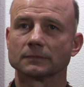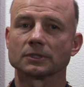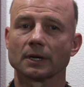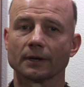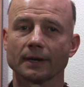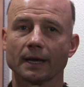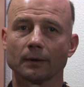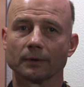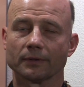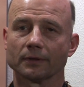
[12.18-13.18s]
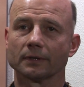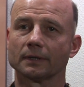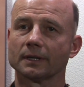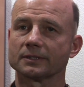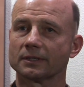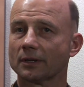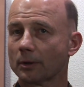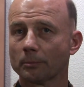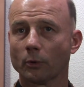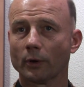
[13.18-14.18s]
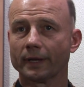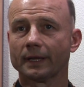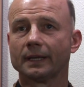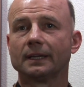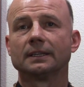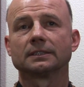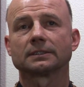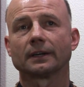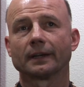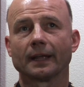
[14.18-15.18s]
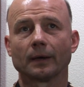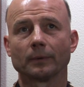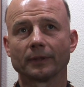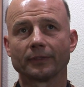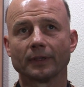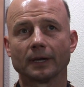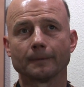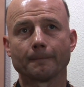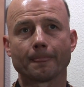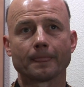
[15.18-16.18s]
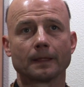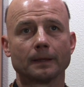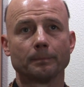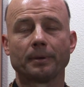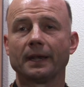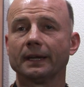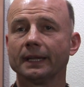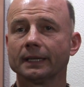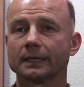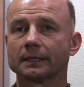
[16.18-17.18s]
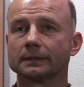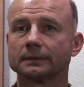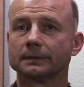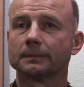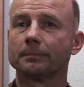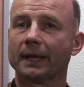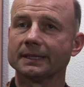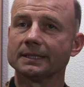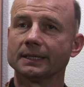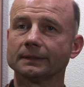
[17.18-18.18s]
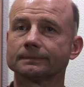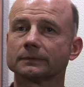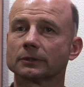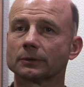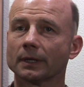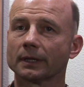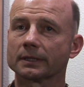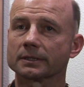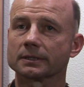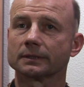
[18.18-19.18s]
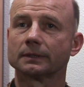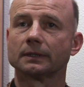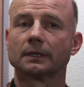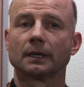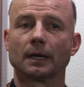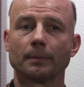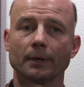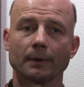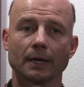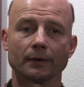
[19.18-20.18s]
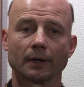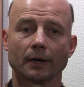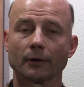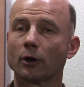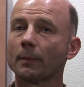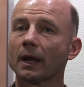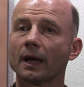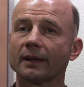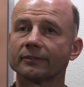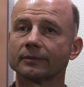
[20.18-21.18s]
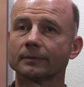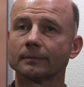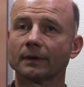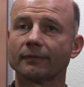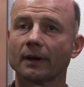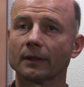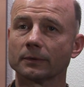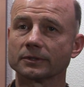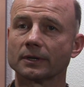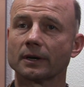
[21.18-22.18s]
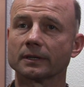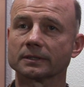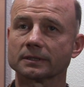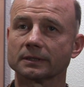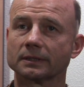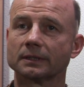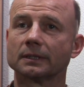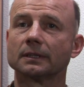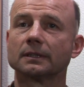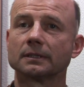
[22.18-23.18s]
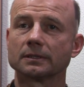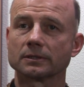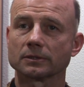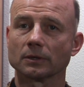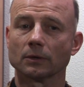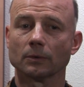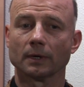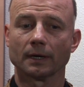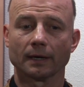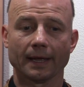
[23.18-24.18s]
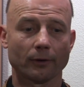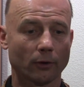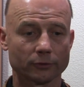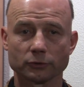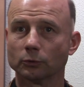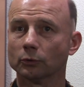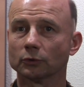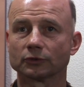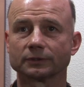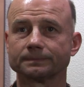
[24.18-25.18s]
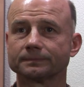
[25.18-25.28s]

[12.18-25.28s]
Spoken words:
Started out with, as a young boy, started out with pen and ink, painting, acrylics. I've been around art all my life. My father was an artist. So I had all the tools